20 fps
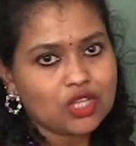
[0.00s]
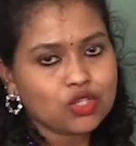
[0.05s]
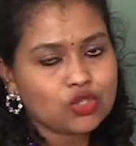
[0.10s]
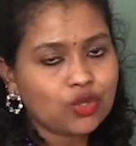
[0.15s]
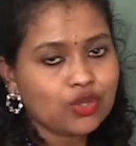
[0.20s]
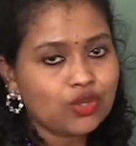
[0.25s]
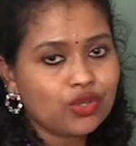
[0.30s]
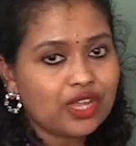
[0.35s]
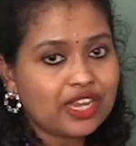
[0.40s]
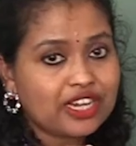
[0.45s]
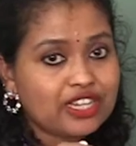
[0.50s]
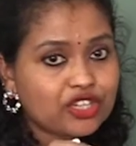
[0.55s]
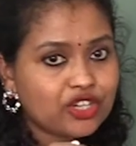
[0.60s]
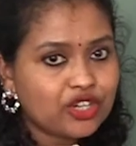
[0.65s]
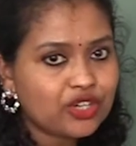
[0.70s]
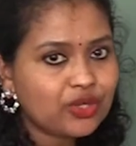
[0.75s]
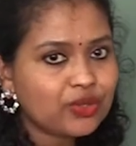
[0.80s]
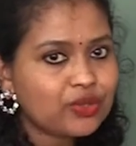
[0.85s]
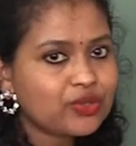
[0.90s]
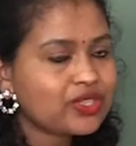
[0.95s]
So
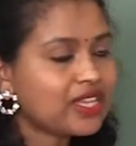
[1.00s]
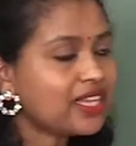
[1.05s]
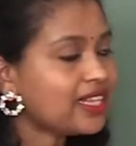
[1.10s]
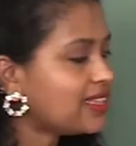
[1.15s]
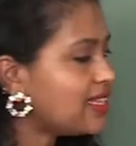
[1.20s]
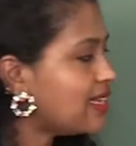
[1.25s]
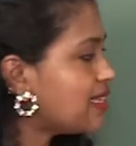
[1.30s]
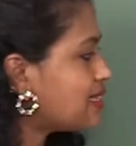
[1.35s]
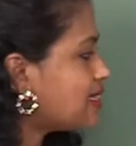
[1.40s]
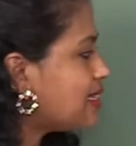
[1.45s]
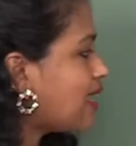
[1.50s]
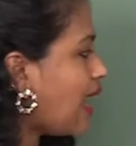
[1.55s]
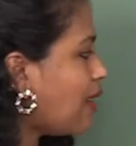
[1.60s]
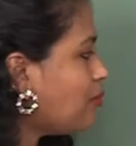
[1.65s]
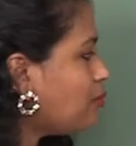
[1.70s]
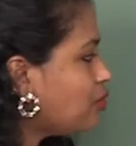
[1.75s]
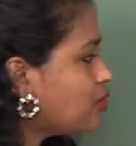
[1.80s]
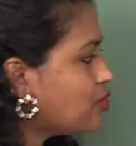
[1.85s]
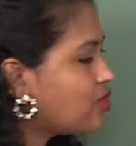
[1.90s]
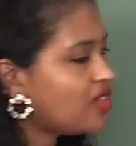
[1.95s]
introducing this
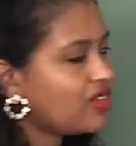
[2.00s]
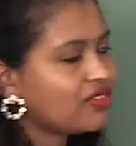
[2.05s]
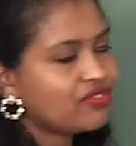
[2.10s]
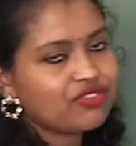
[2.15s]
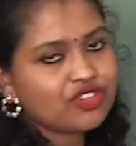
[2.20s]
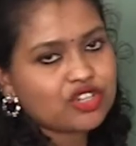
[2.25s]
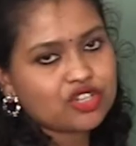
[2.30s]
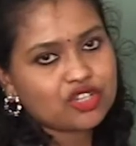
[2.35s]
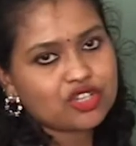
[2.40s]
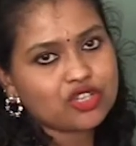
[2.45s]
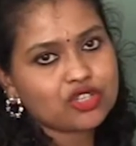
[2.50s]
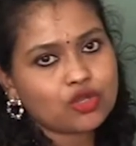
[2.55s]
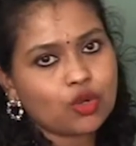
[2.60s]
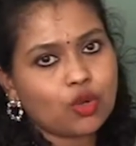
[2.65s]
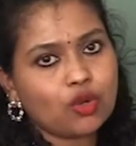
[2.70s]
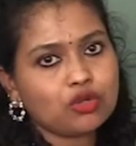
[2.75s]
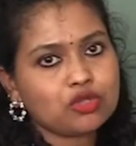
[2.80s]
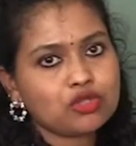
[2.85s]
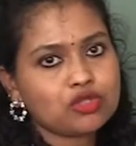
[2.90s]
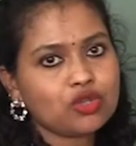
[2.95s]
gambusia fishes
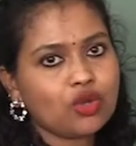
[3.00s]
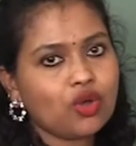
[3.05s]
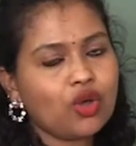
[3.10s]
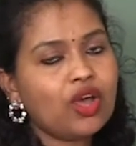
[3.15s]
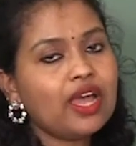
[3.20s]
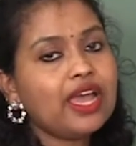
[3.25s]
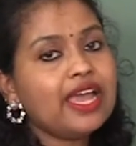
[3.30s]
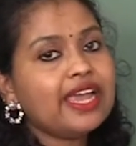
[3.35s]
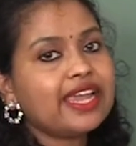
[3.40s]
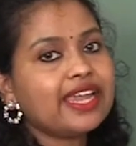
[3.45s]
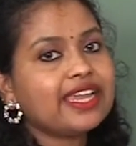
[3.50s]
also,